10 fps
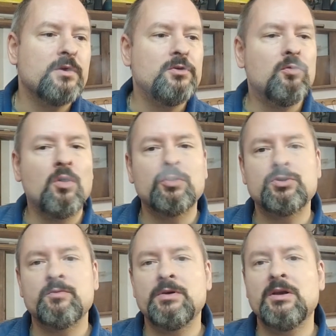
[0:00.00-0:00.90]
You
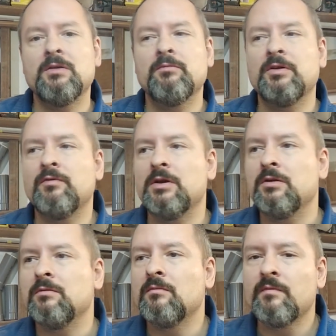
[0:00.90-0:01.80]
want to be in between
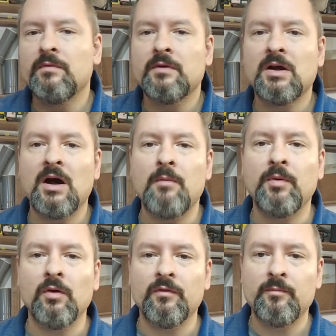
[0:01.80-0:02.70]
a
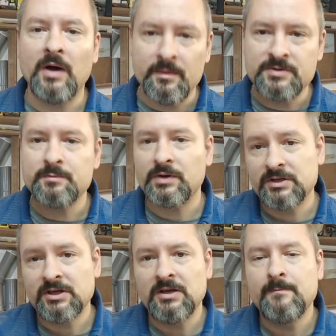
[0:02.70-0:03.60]
couple of pipes per
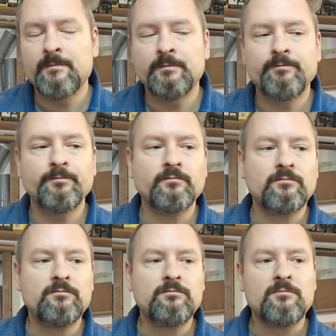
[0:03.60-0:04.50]
day.
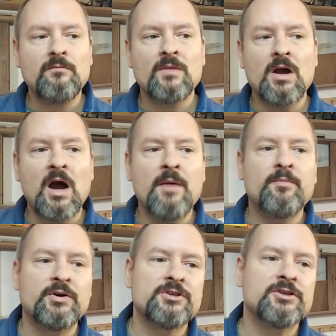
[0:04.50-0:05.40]
I'm
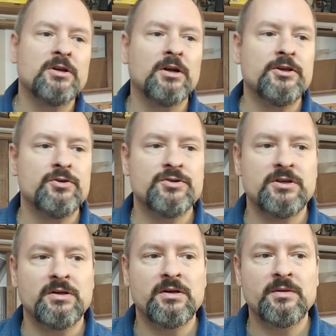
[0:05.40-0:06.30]
personally
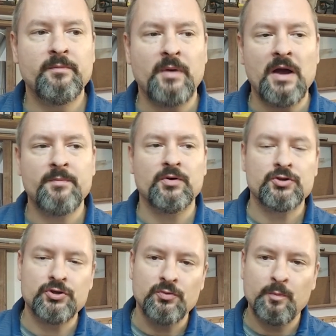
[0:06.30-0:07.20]
using pipe or
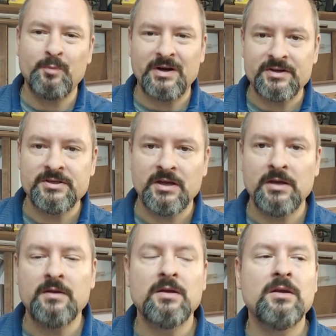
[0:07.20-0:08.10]
two per
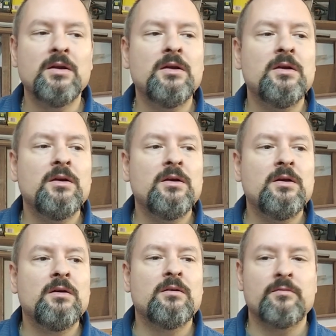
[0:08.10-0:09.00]
day
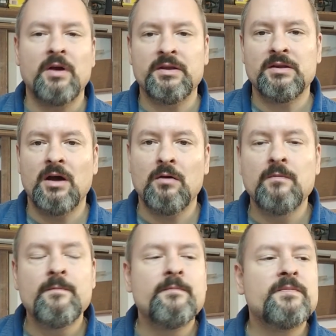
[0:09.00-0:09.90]
right now.
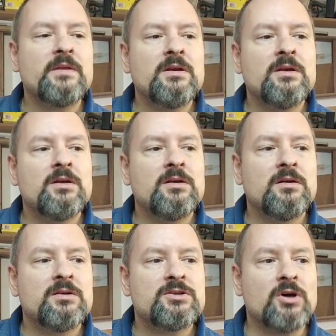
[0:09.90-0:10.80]

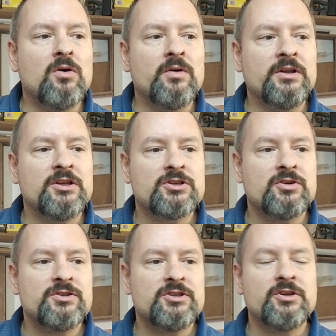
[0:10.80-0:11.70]
So it is
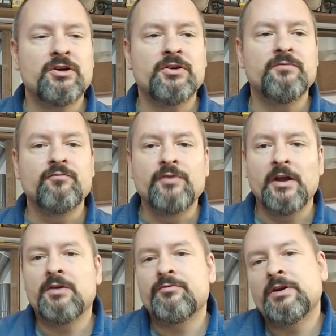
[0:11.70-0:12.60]
considered
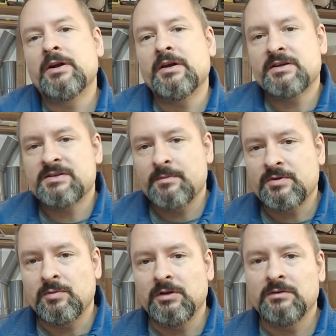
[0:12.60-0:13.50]
really, really
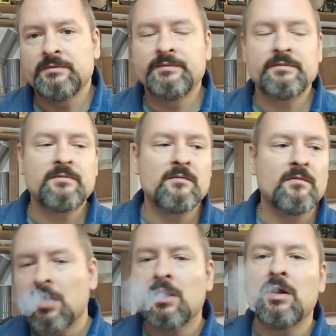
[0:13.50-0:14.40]
acceptable.
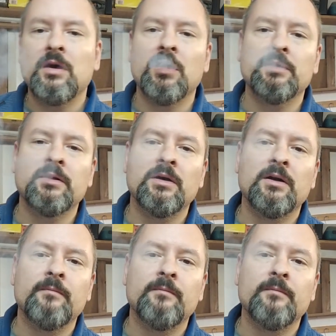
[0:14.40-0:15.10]
And